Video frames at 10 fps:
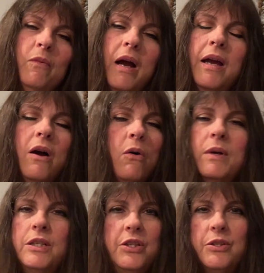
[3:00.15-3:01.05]
I
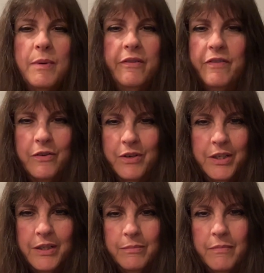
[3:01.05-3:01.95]
always use my phone
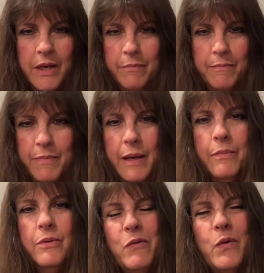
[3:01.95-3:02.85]
as my
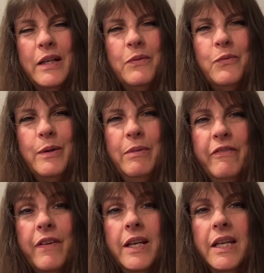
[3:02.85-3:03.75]
Bible. What would be
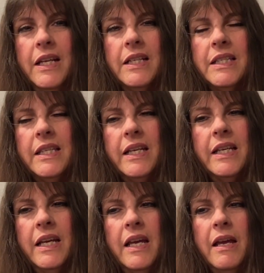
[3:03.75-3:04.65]
funny is that
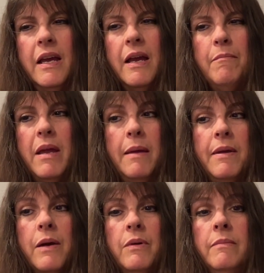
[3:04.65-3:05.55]
maybe
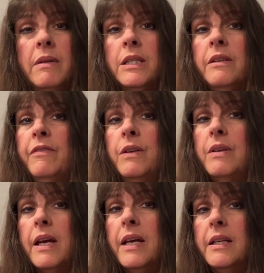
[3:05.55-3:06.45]
I would miss a few
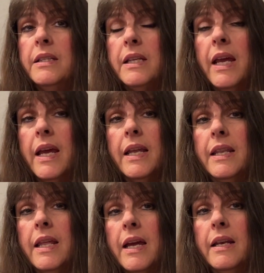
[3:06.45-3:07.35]
days and
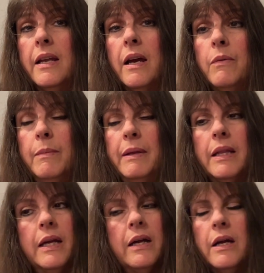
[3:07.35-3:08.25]
then I would be
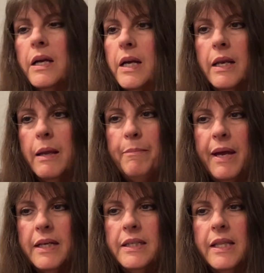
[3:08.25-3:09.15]
like, oh, I gotta get
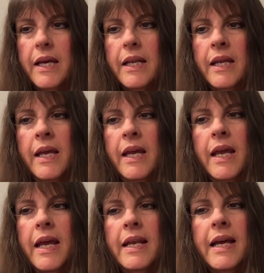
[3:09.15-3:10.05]
back to that.
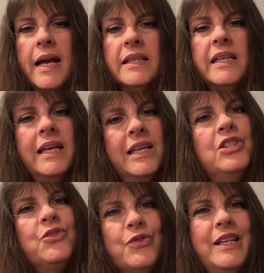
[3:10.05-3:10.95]
And it has a
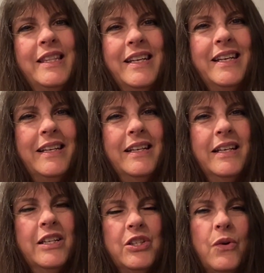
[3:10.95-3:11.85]
history thing.
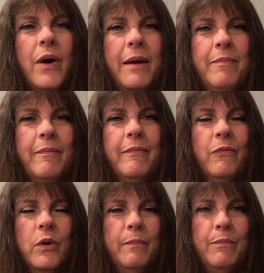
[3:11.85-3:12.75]
So I would